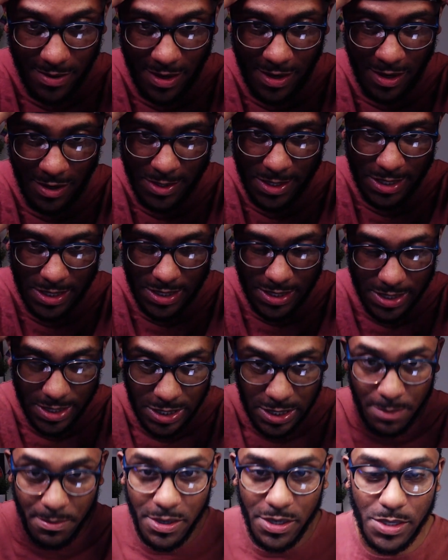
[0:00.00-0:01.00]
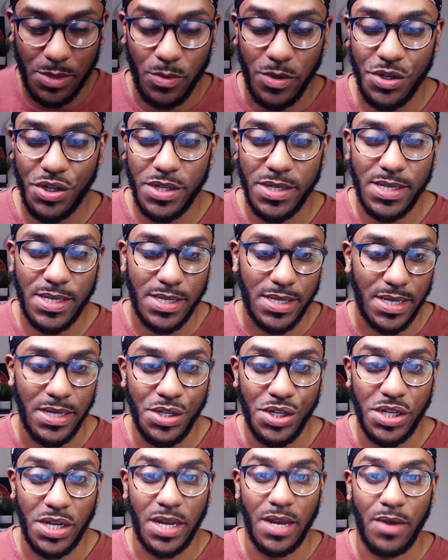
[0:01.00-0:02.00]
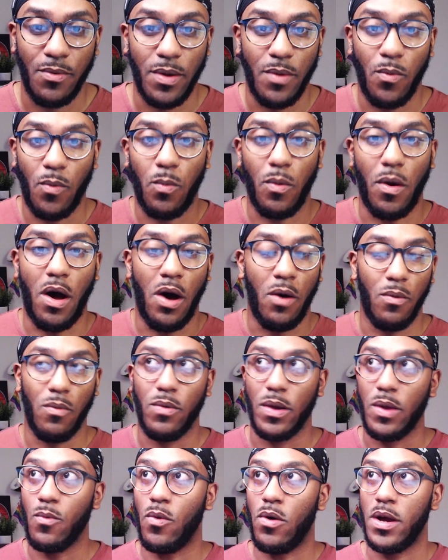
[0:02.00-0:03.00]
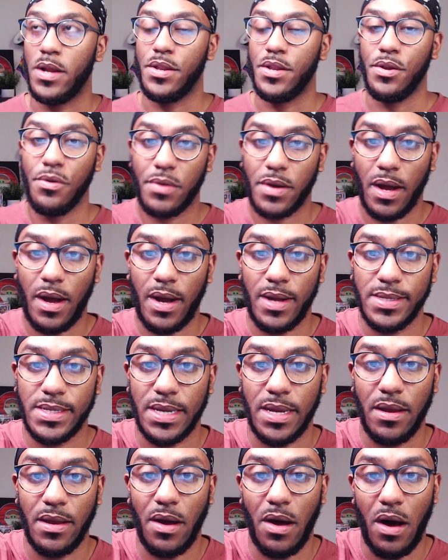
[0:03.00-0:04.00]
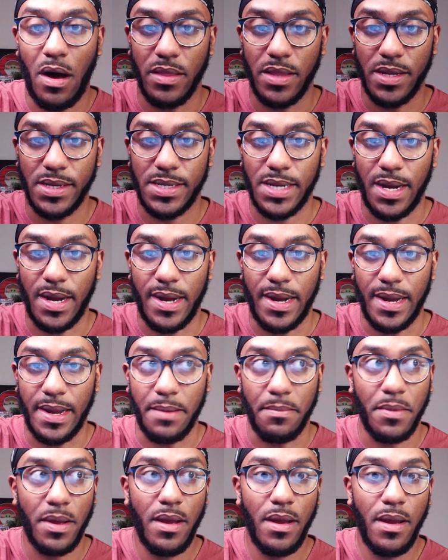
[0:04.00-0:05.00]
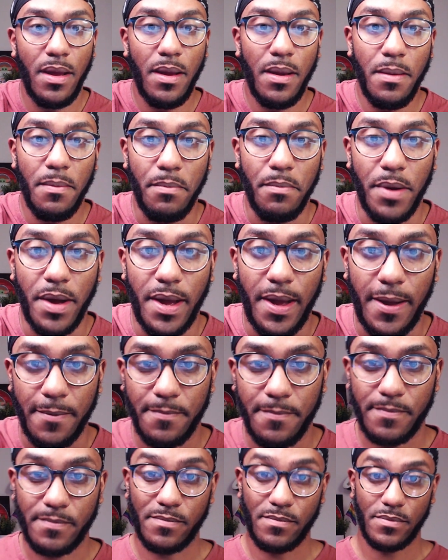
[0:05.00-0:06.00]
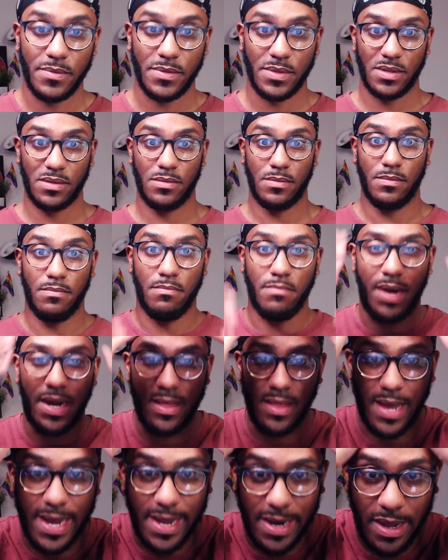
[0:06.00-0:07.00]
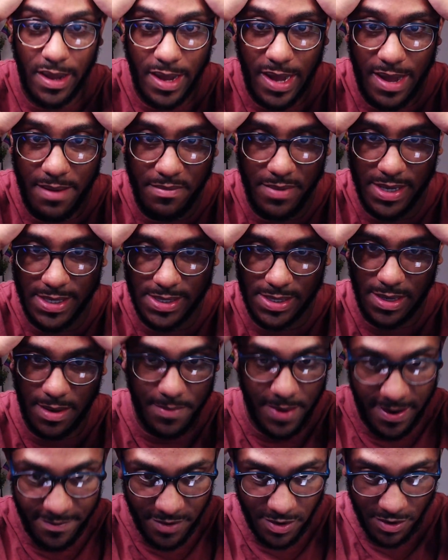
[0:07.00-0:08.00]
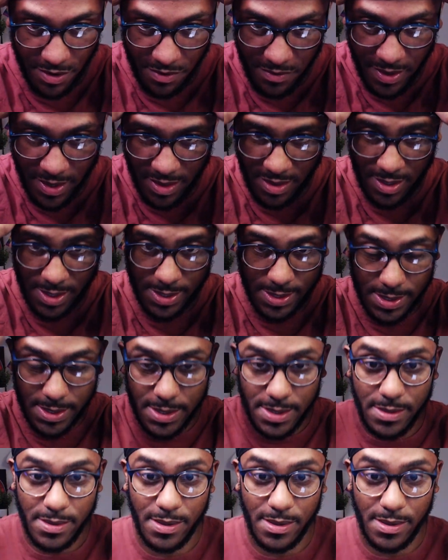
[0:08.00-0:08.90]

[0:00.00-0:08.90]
simmers, we're just stingy and we want new content all the time. But my lighting got messed up after doing this.